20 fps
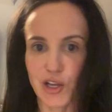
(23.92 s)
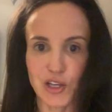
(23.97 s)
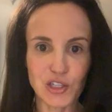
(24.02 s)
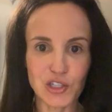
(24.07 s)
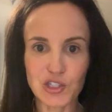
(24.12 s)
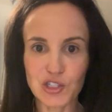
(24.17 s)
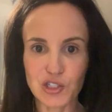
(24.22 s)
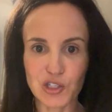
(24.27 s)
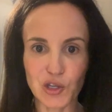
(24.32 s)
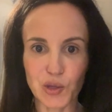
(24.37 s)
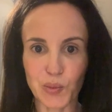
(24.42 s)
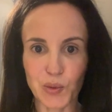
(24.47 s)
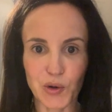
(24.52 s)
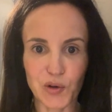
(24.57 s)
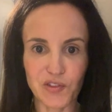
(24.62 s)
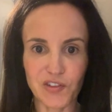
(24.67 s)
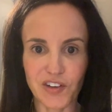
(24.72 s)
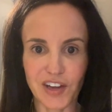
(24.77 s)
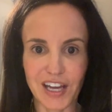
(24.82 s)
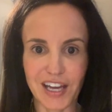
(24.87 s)
super
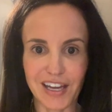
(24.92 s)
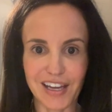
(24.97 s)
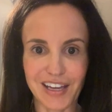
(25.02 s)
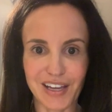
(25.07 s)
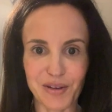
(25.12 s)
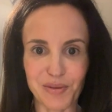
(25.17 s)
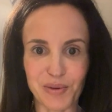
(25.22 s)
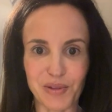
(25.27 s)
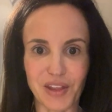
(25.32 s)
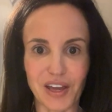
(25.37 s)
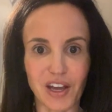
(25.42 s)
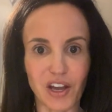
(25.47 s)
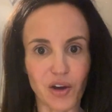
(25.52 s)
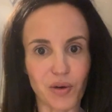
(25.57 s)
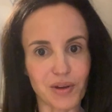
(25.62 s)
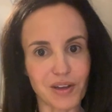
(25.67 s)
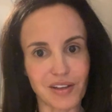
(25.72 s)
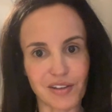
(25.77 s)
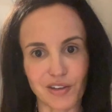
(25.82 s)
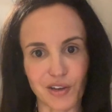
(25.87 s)
fit when they go
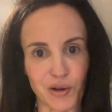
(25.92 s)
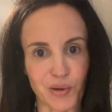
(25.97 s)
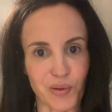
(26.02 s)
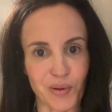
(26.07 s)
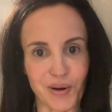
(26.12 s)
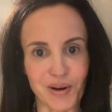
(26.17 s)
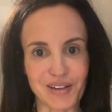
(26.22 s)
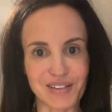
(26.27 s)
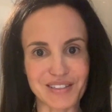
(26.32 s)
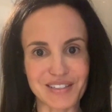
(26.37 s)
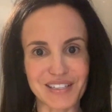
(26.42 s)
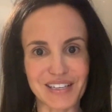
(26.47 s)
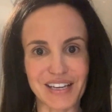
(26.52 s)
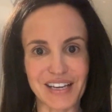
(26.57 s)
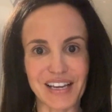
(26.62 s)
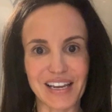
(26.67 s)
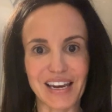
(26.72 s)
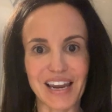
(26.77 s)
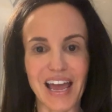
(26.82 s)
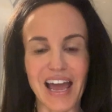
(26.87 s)
into
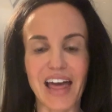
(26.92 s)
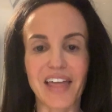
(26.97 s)
quarantine,